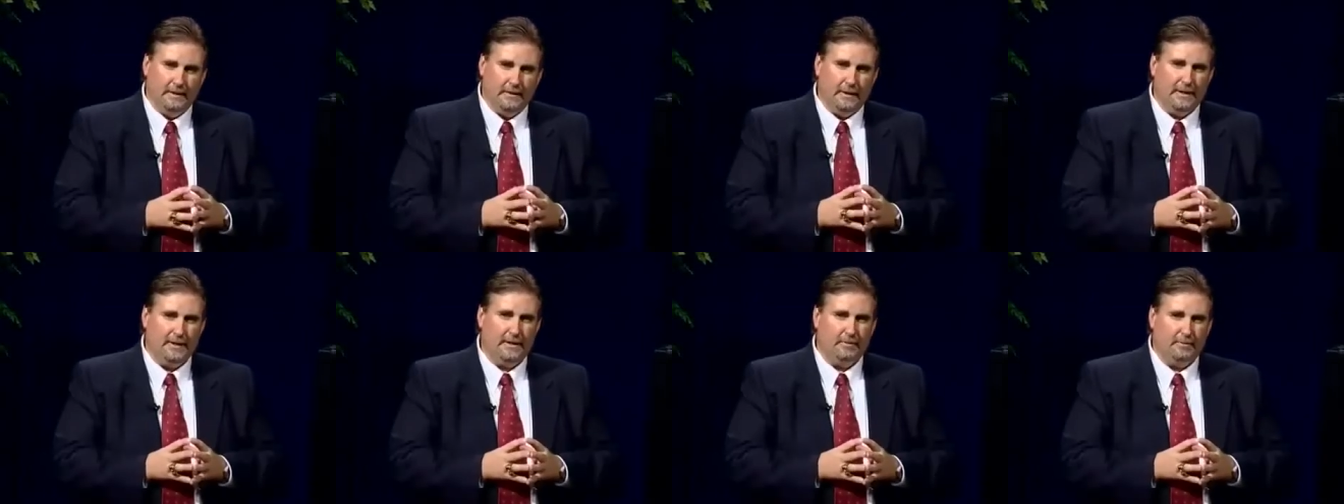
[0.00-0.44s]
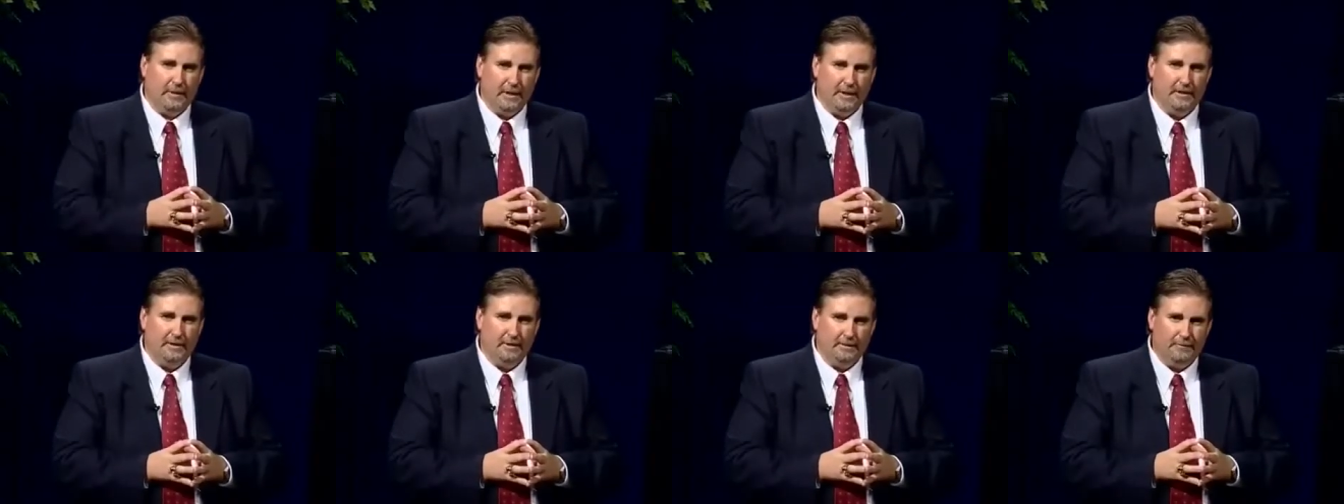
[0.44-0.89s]
things that we
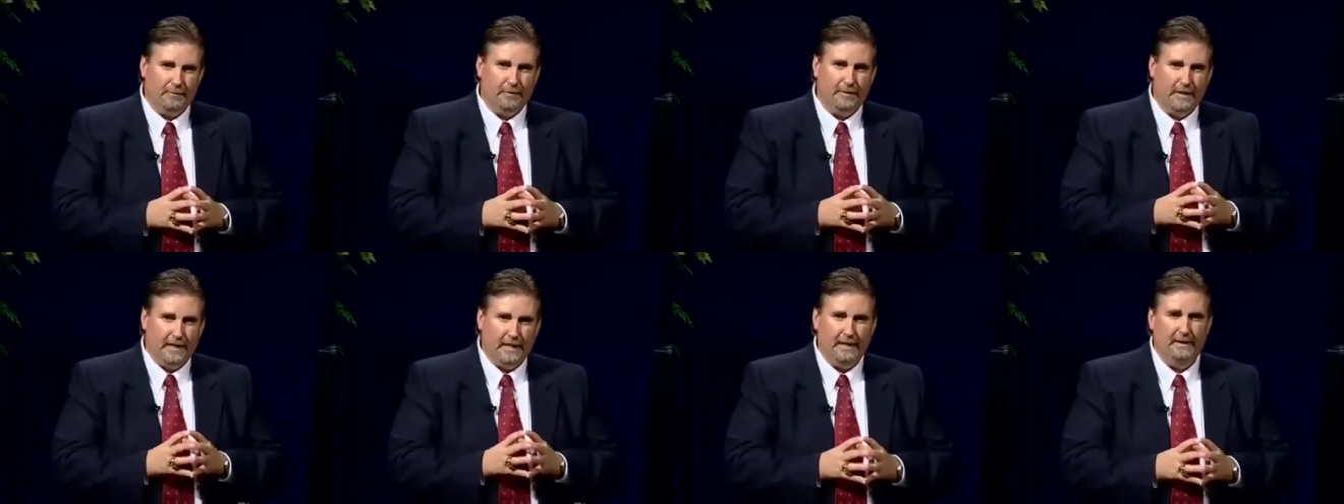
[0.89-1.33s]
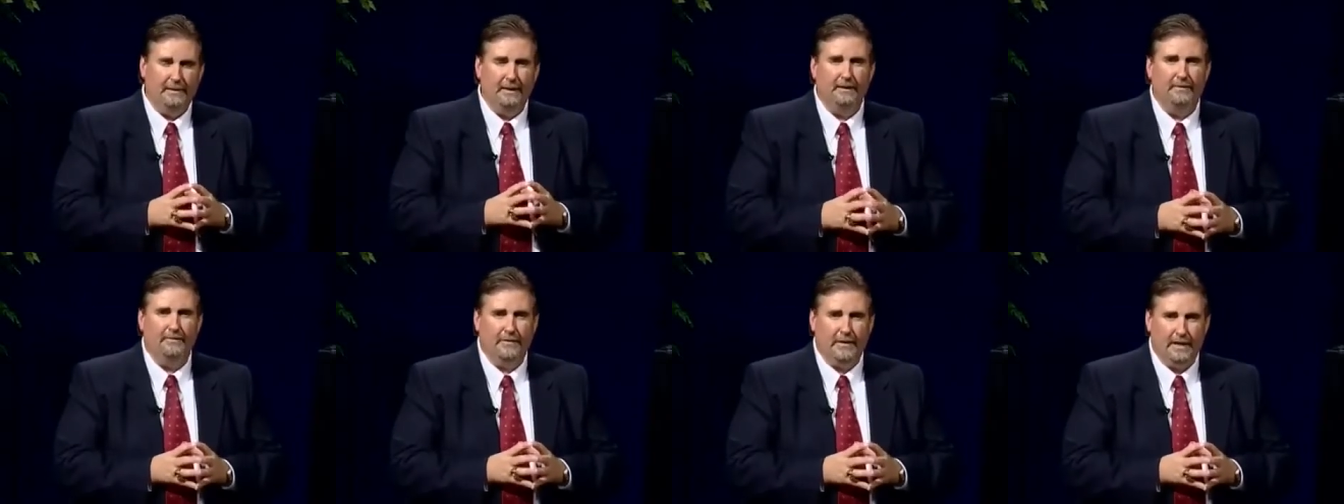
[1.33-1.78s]
can do for they and
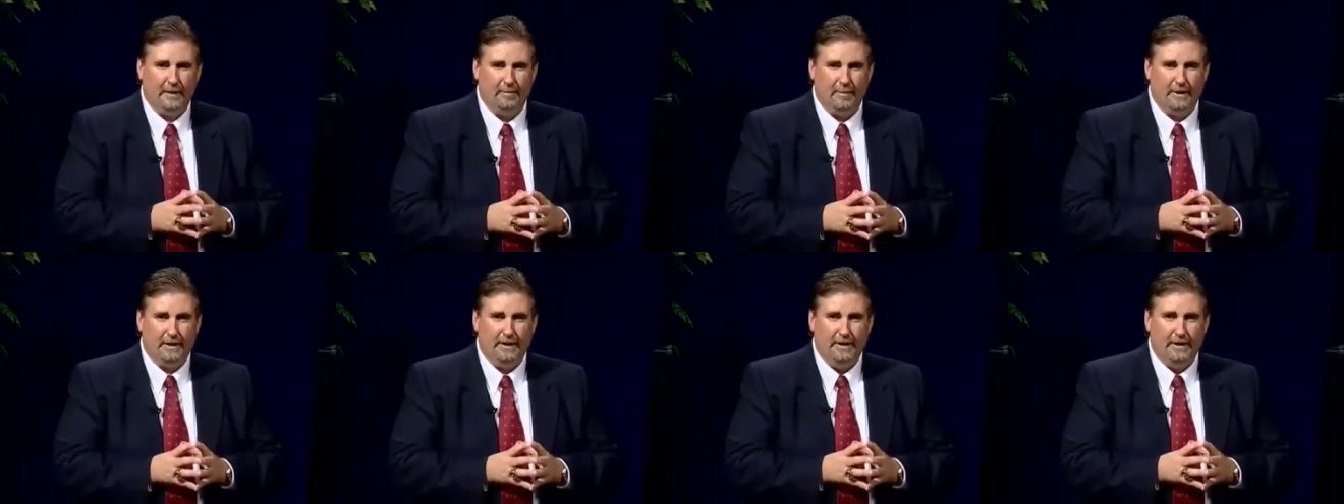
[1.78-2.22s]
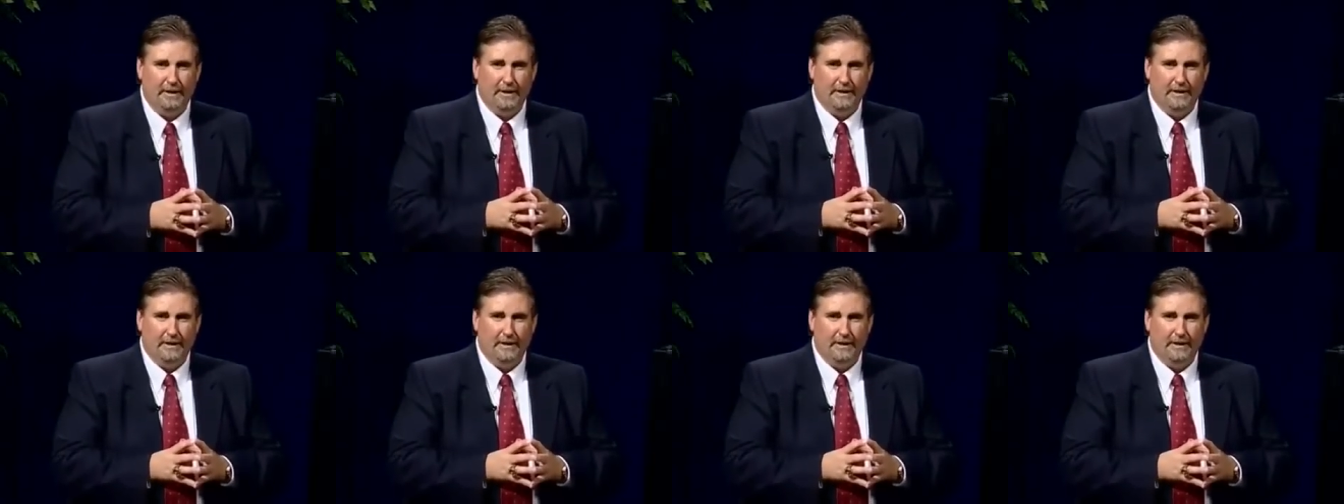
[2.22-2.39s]
their family.